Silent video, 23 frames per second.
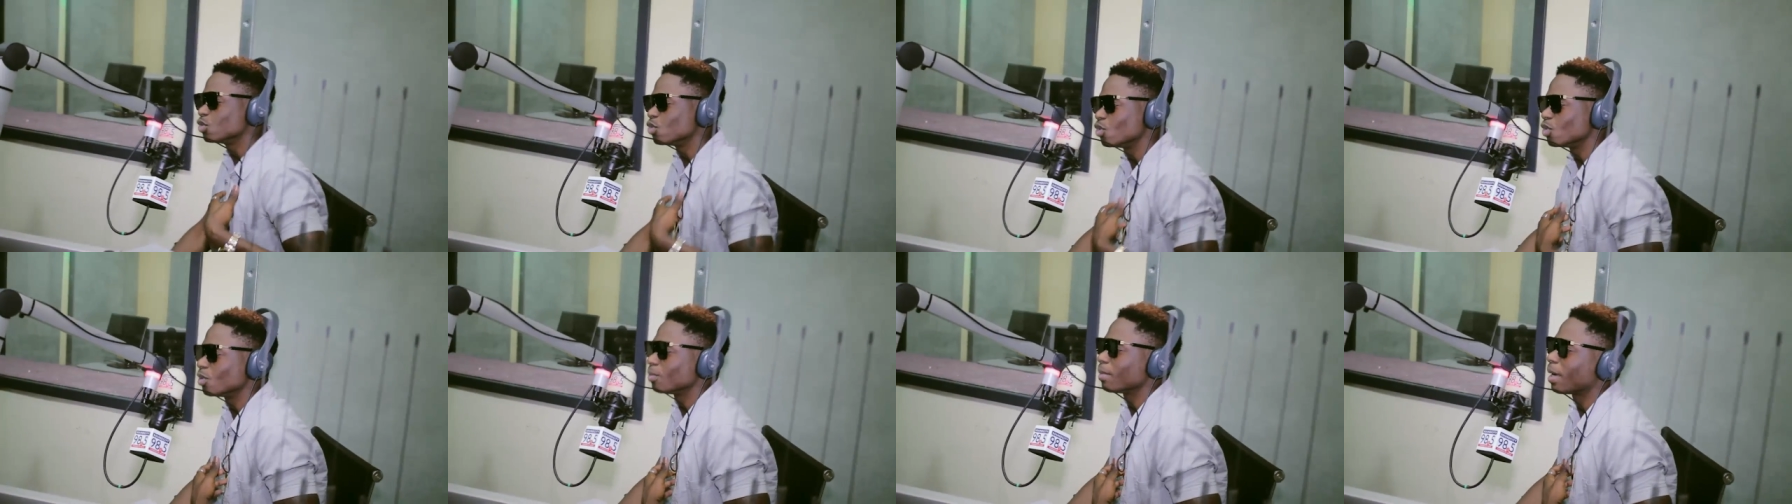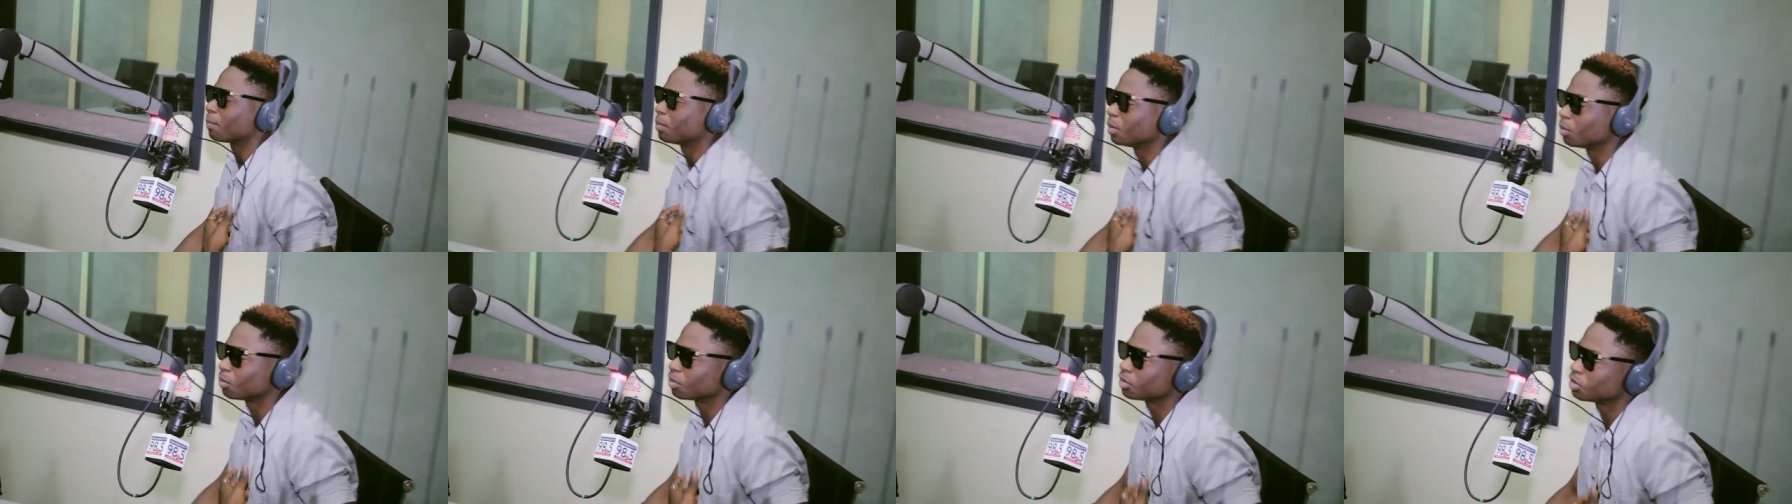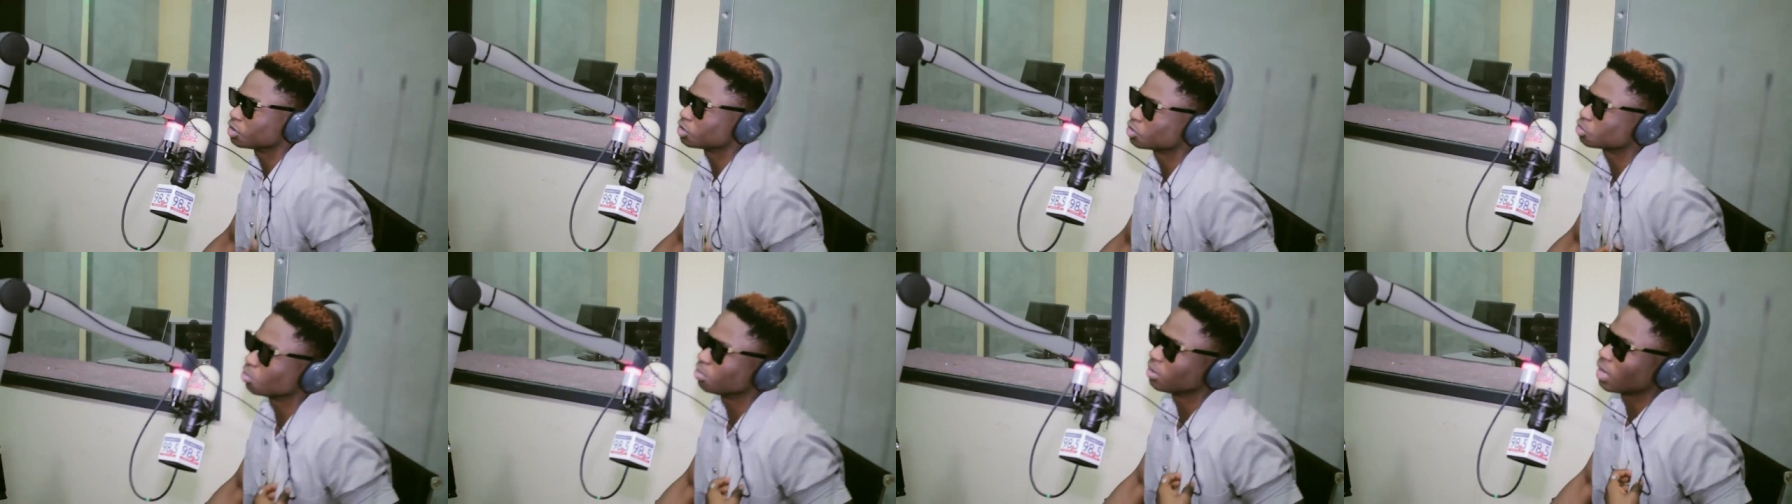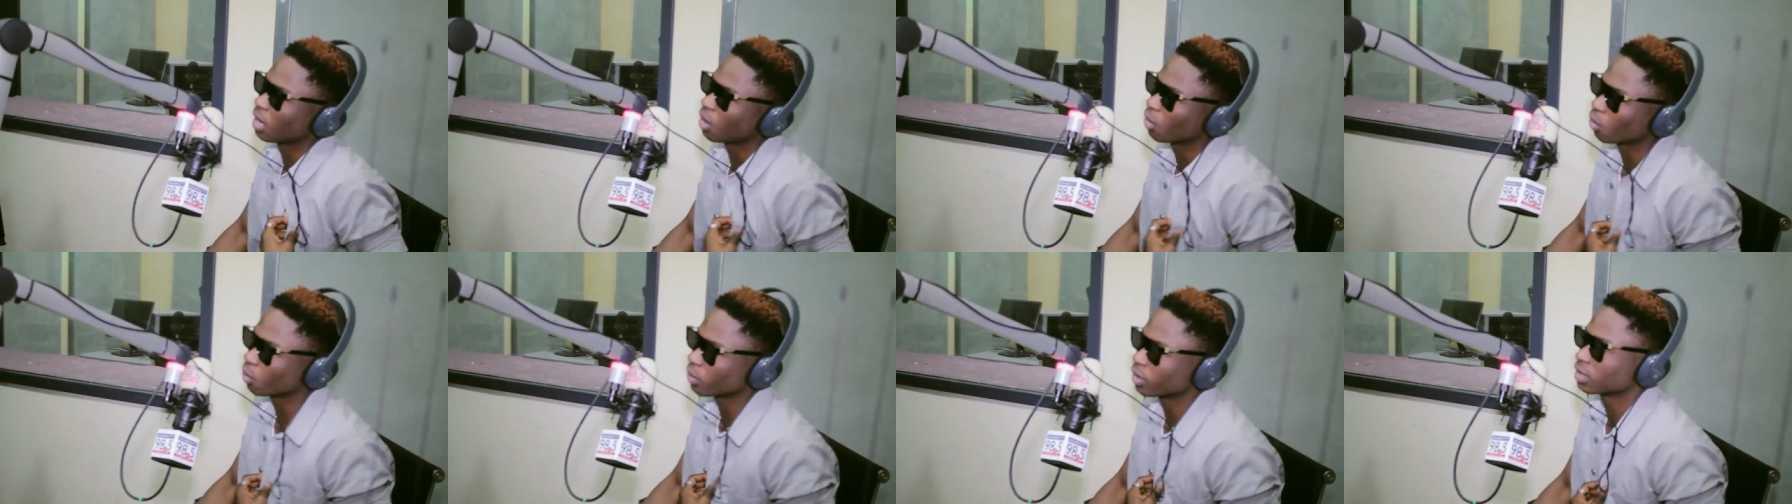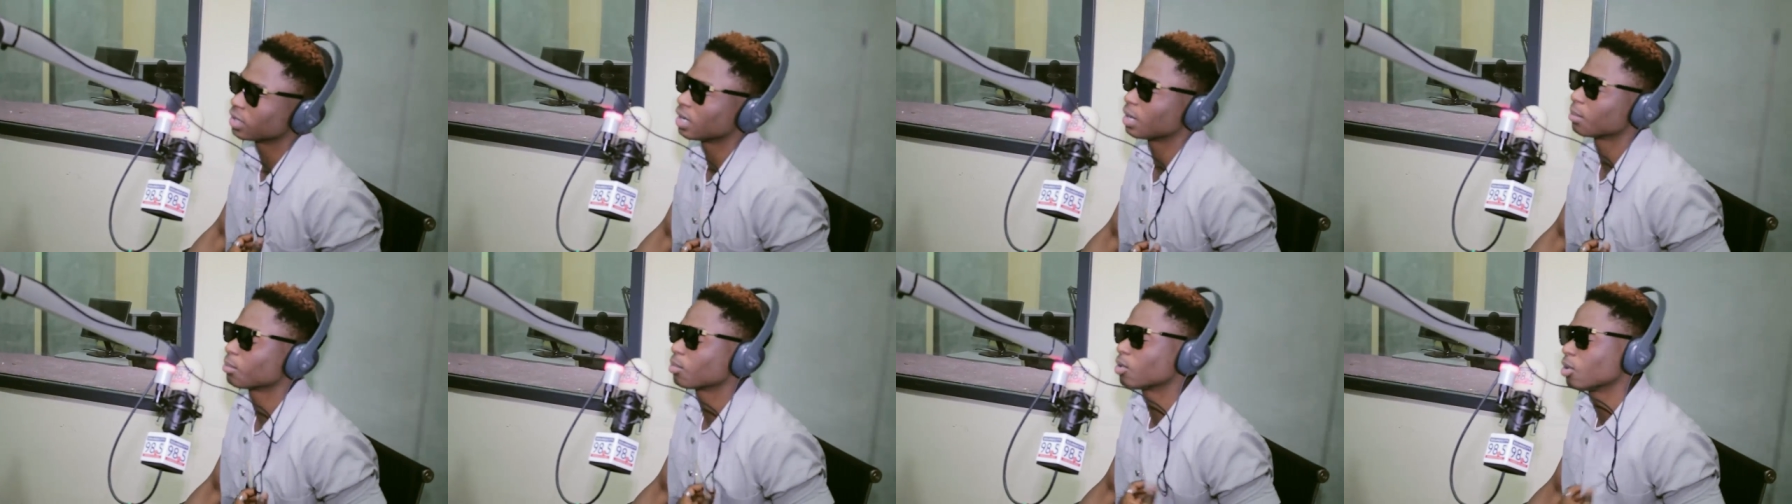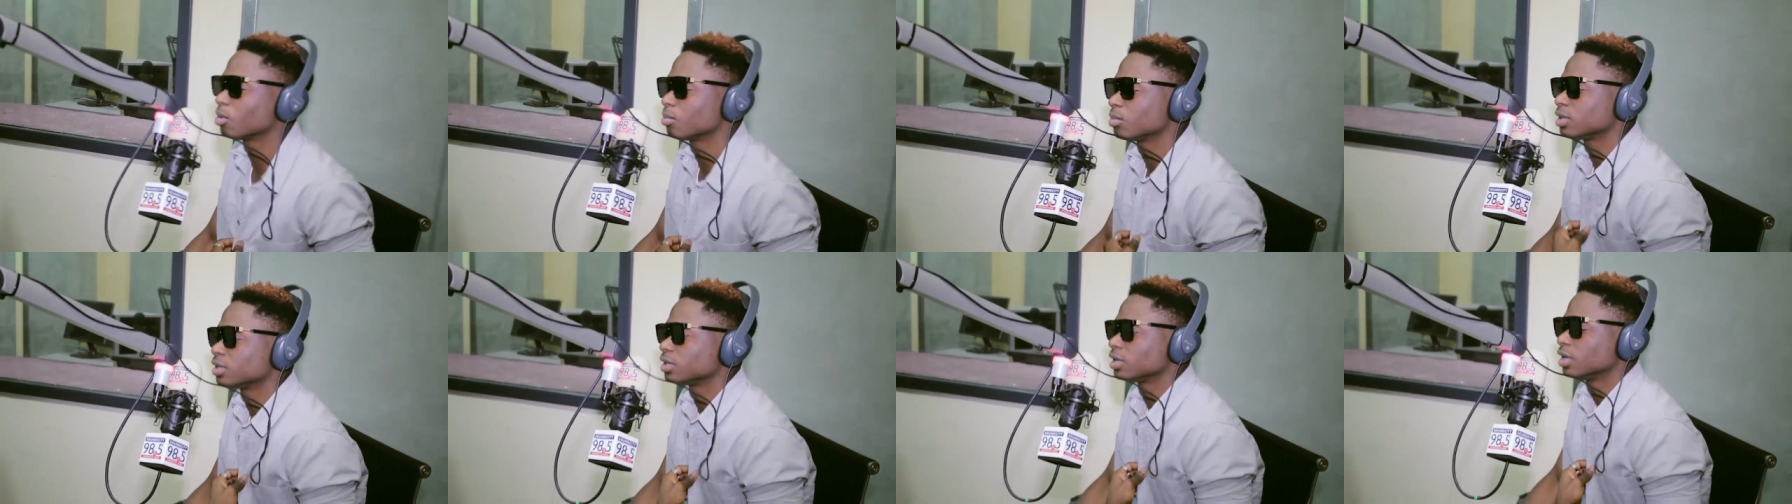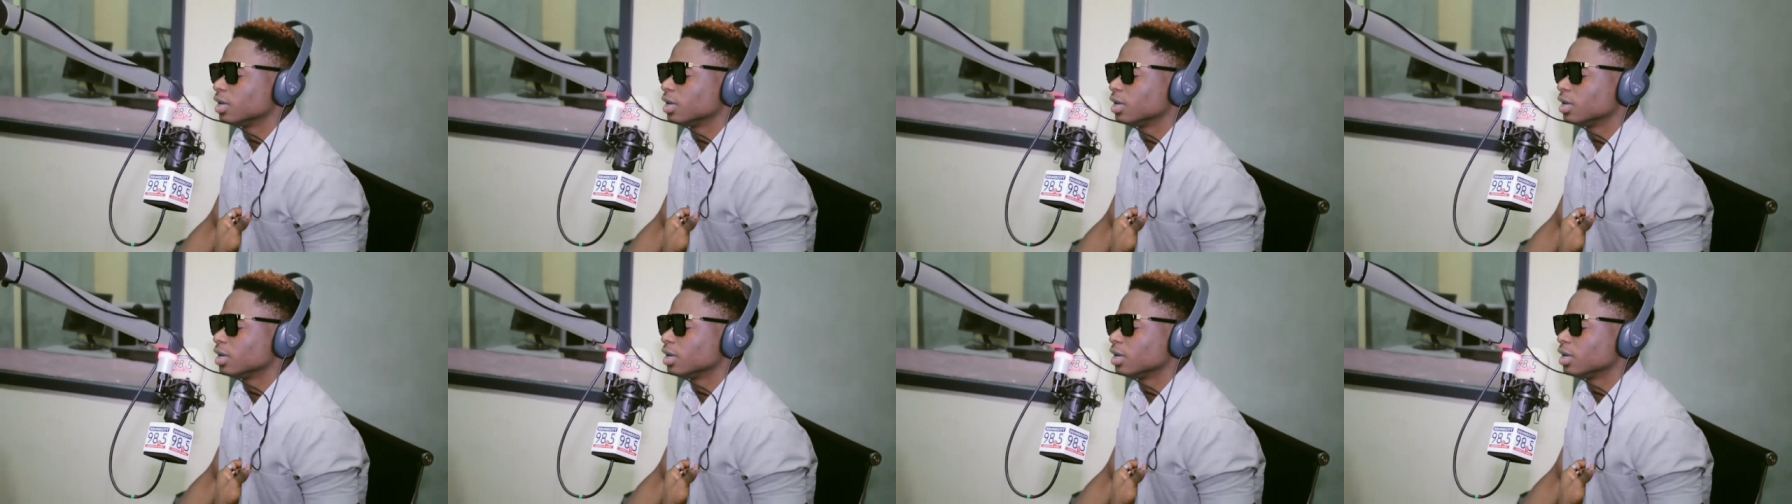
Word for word: go, my people need to be aware that I'm coming,